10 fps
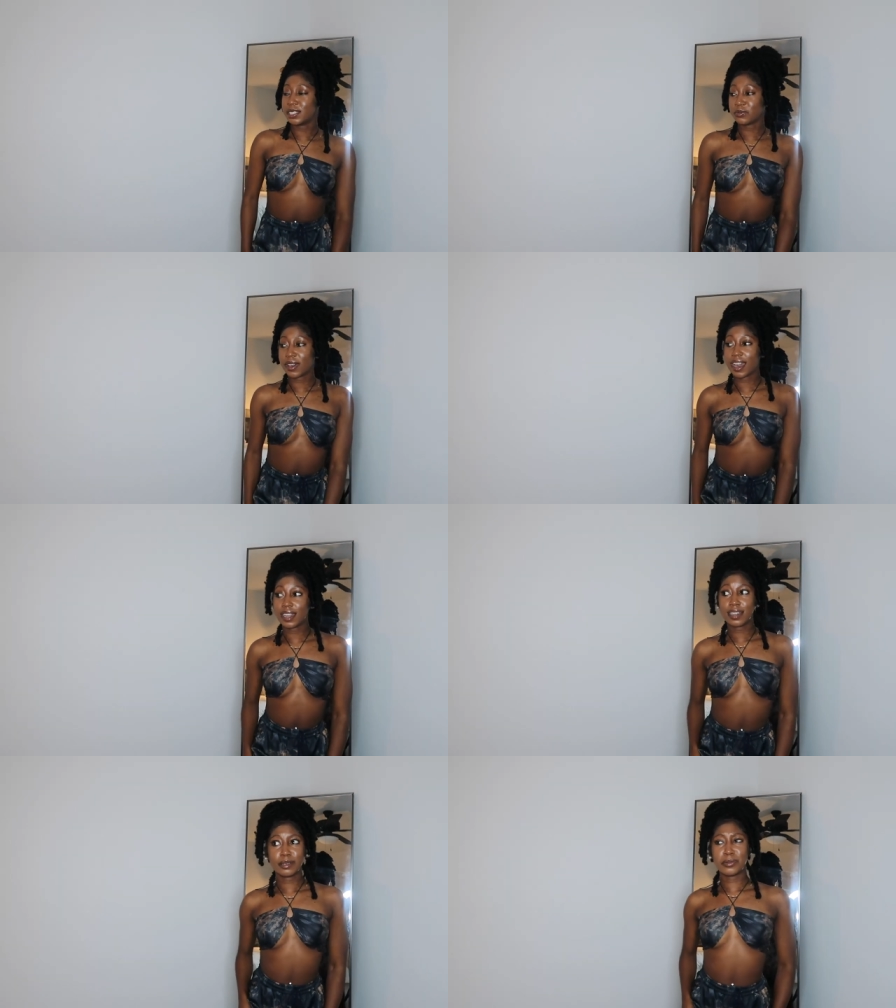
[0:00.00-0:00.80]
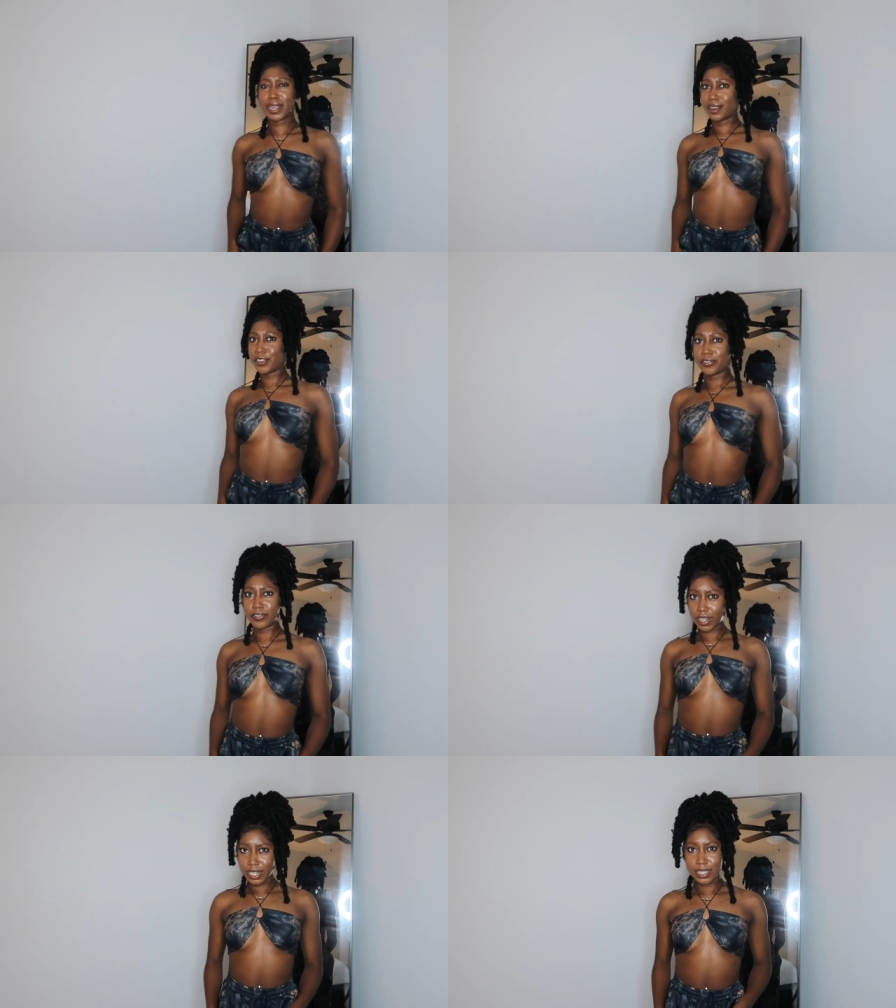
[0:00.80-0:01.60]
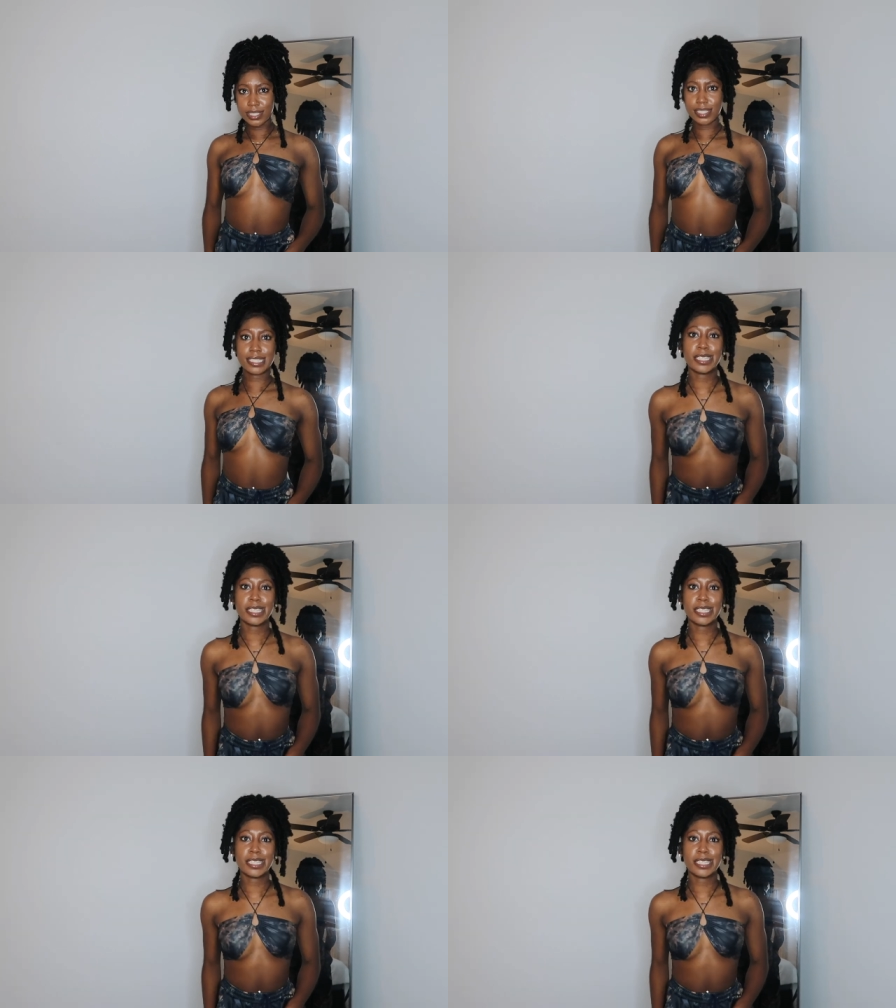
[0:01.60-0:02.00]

That's why I gotta wear it first.